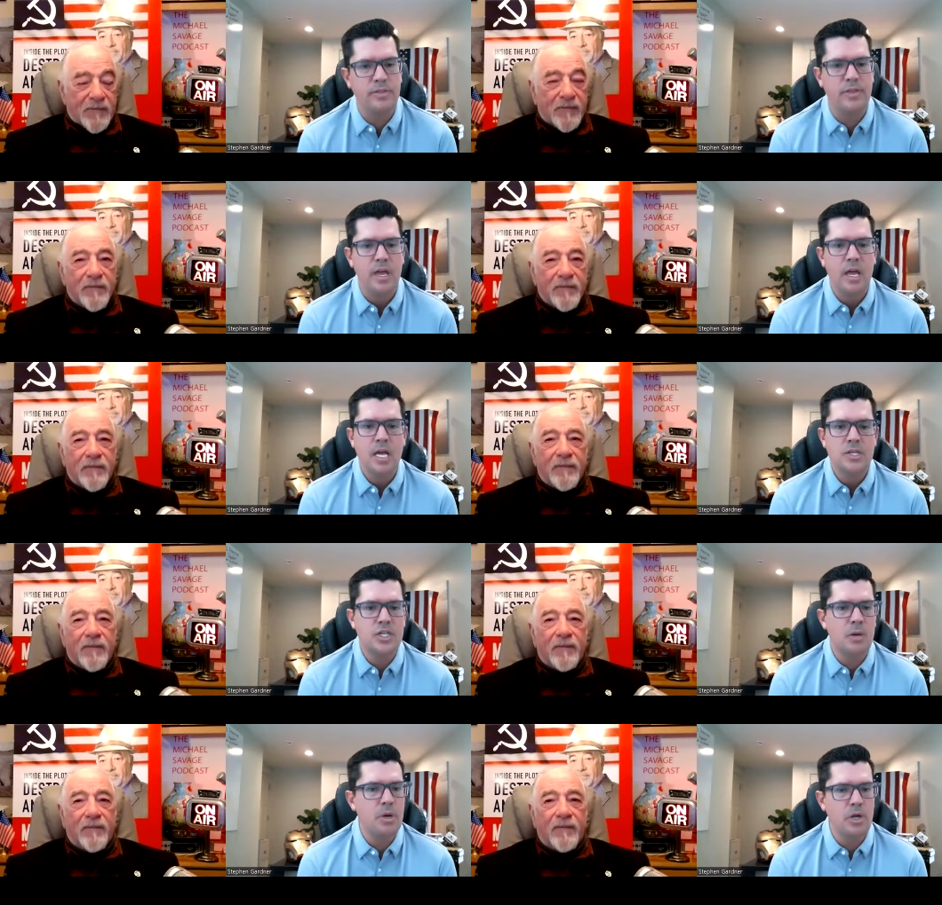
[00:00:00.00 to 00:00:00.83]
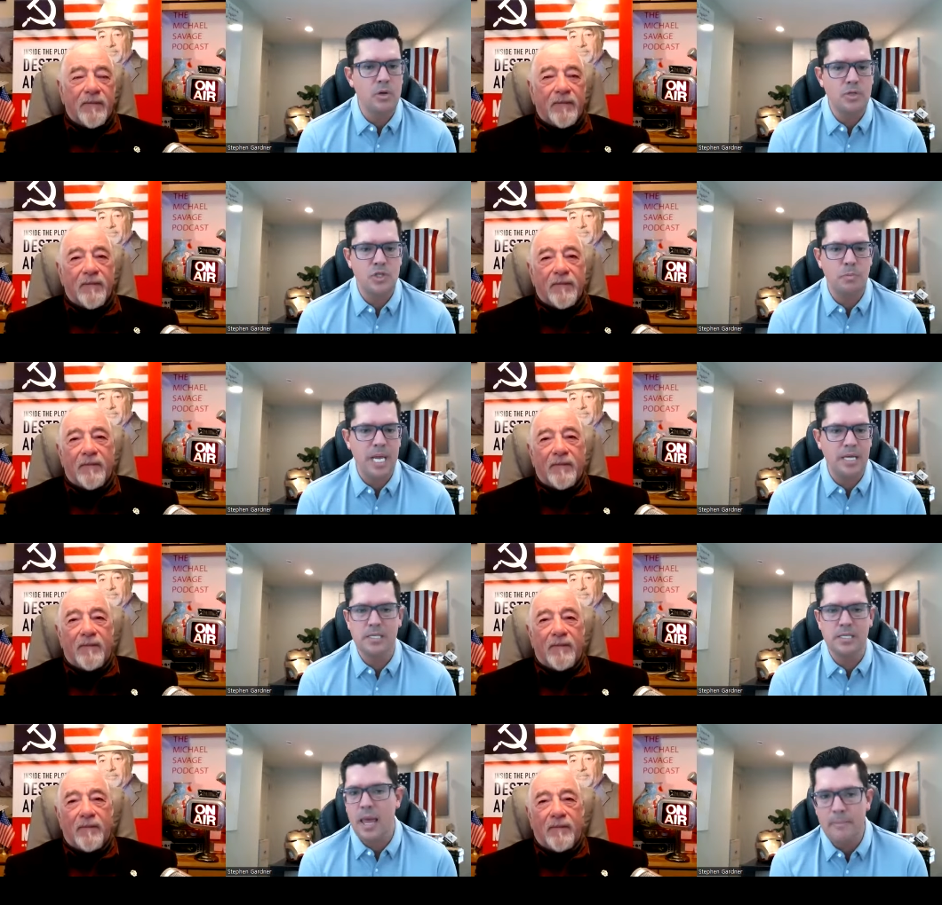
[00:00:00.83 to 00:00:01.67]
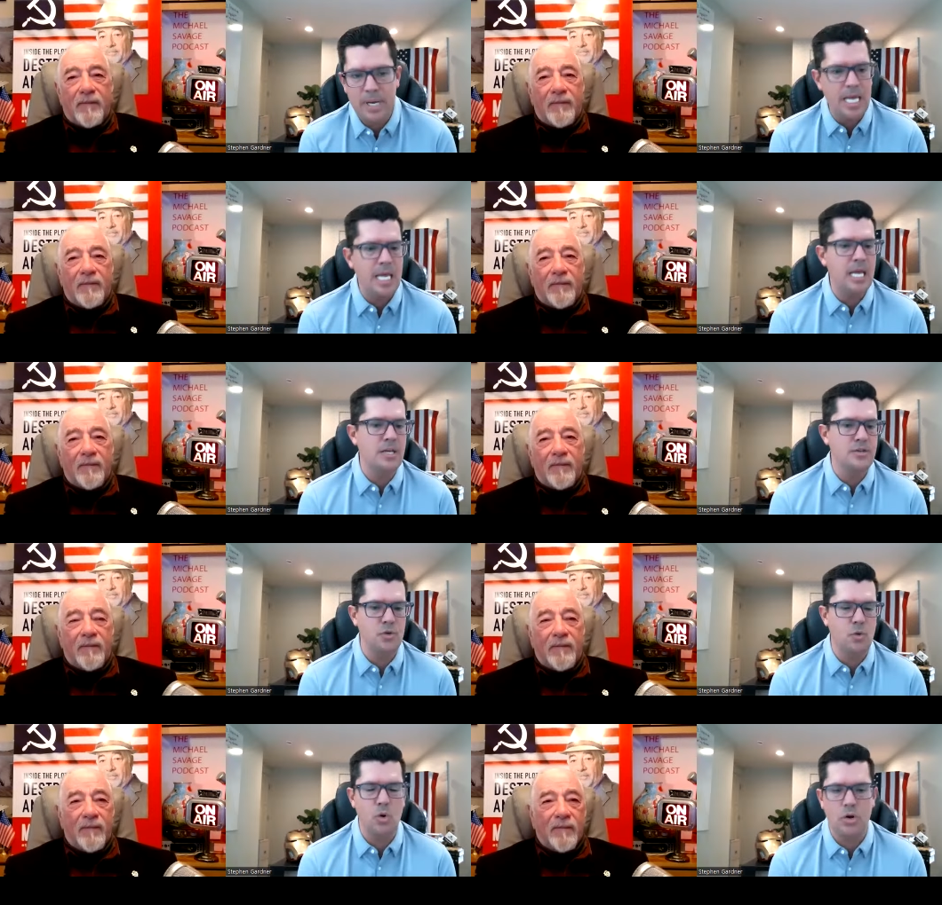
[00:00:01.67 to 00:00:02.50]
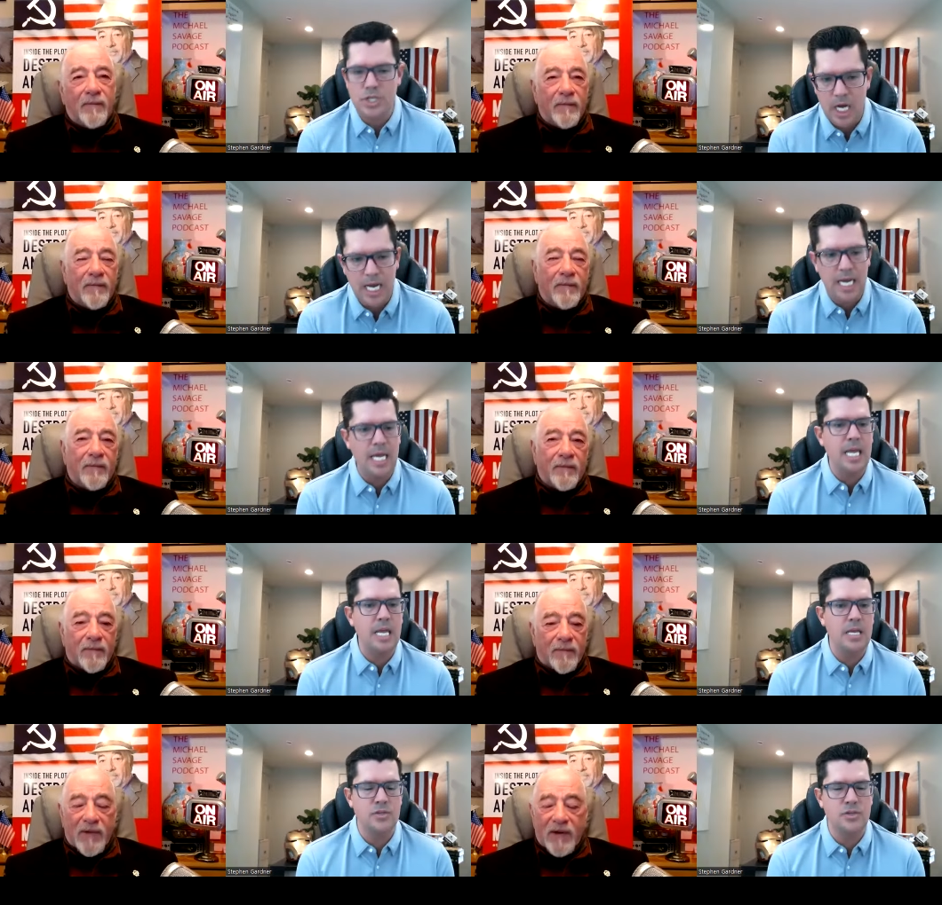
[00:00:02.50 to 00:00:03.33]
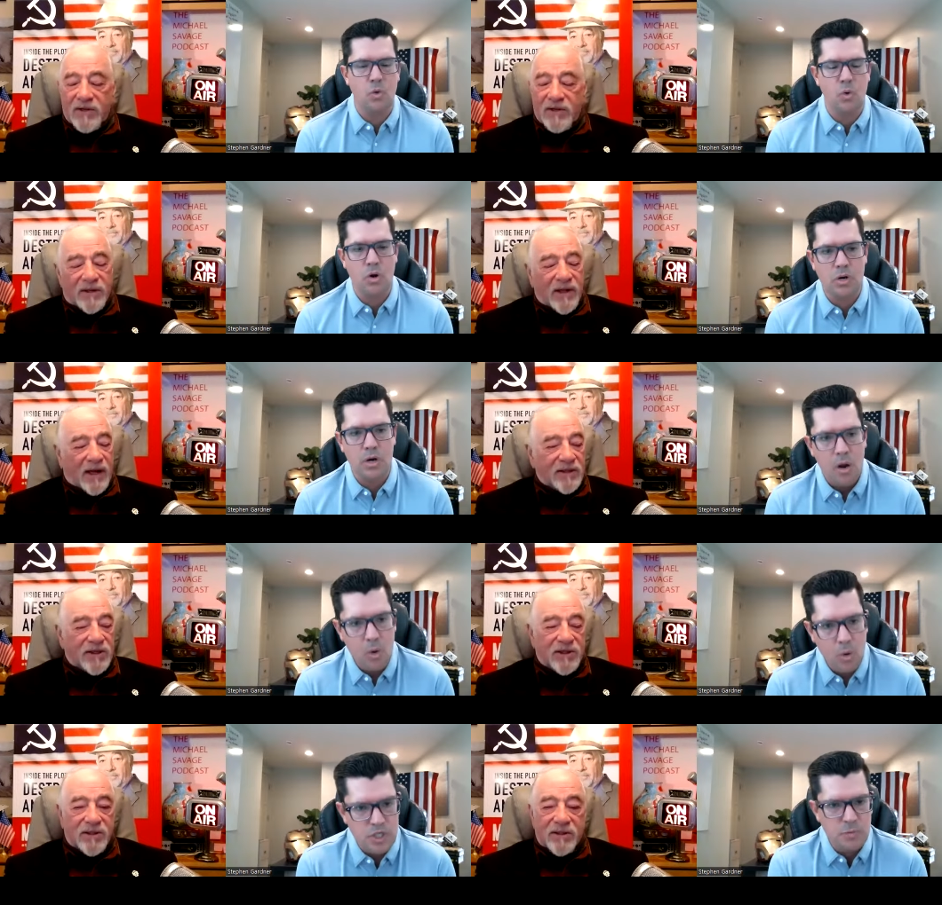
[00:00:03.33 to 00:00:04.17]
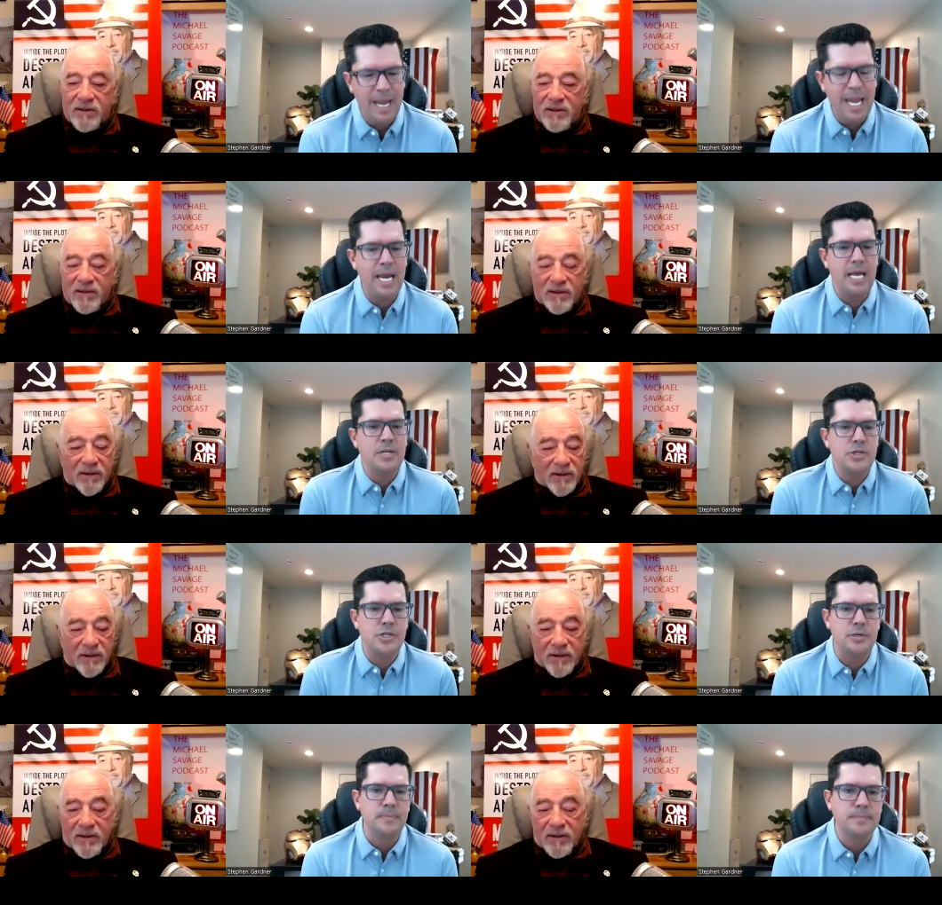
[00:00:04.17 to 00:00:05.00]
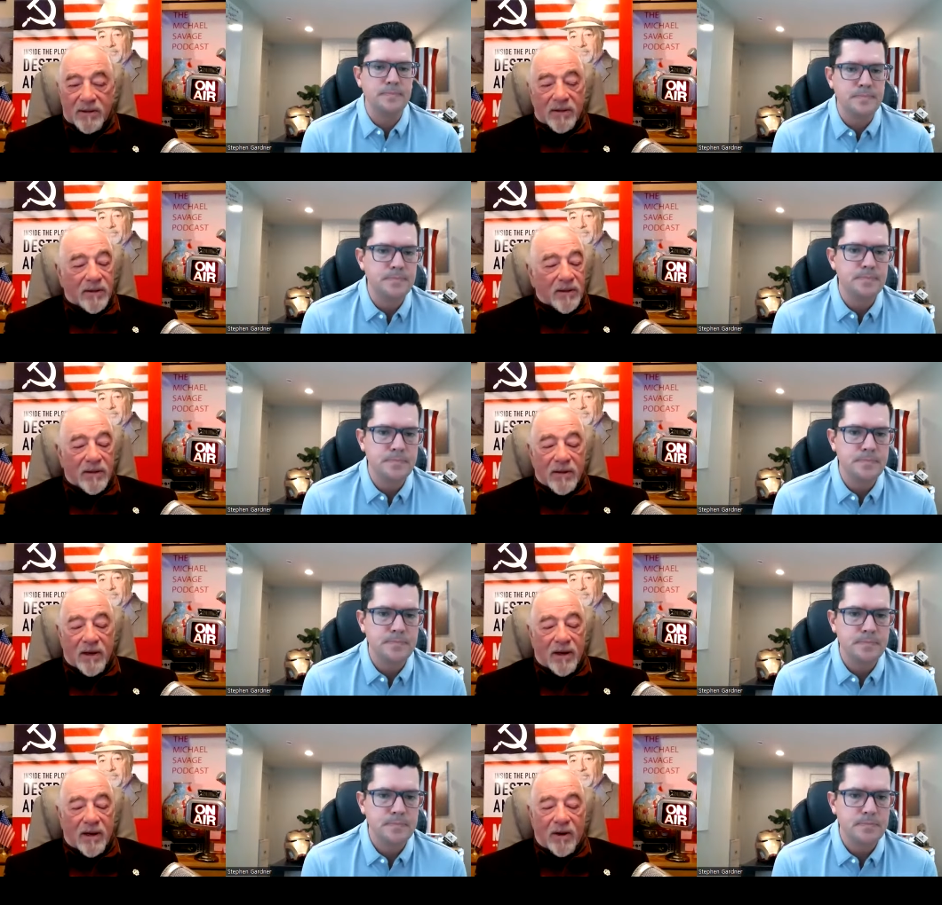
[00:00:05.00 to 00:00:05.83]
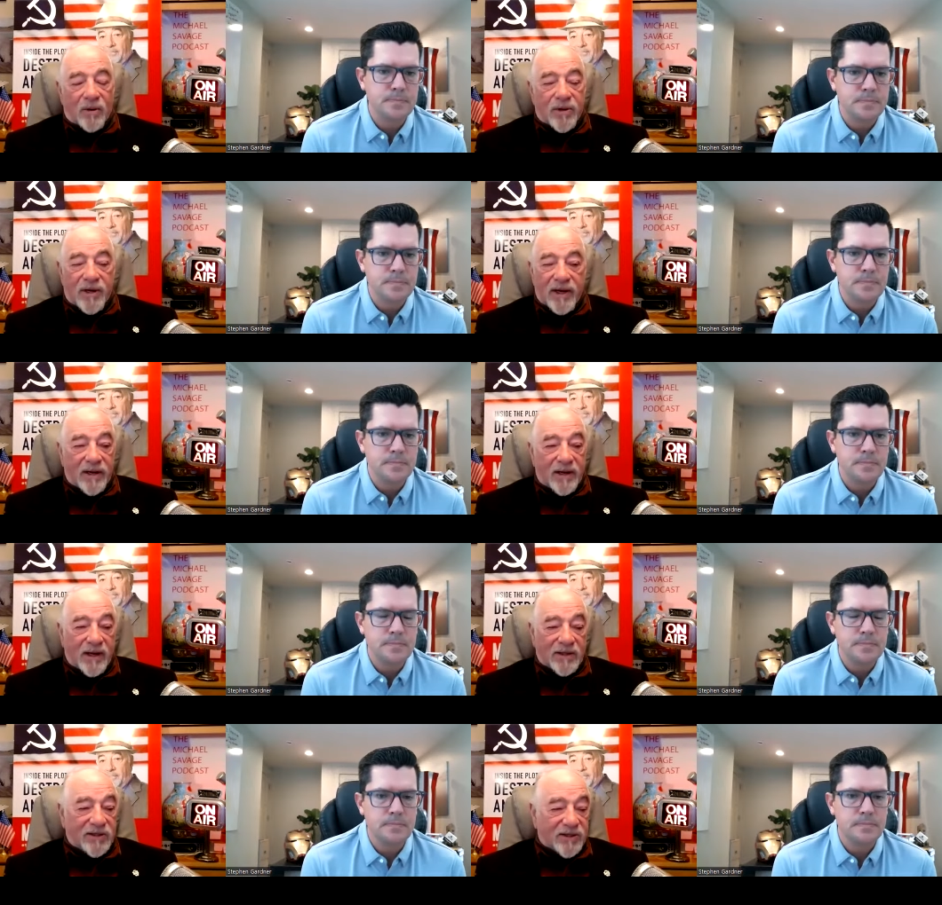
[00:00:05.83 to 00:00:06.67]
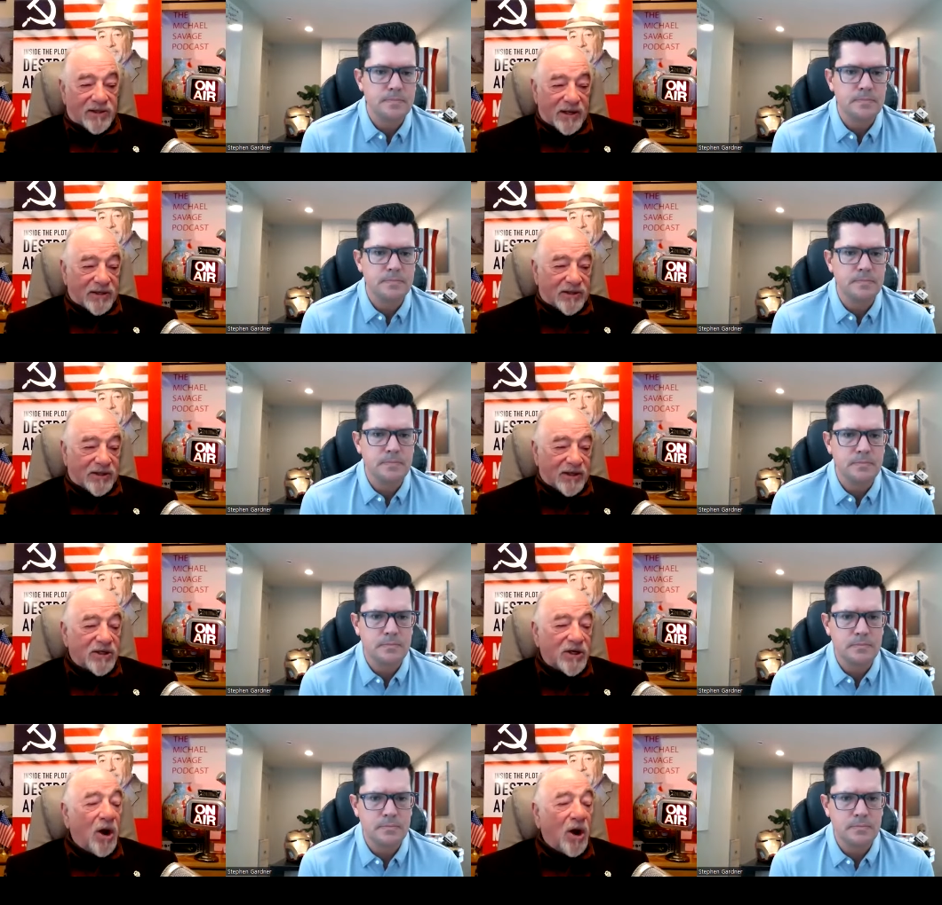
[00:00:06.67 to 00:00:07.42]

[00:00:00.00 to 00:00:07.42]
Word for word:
Speaker 1: with someone who speaks Lebanese or Chinese Isn't or or Spanish.
Speaker 2: Okay, it's it's it's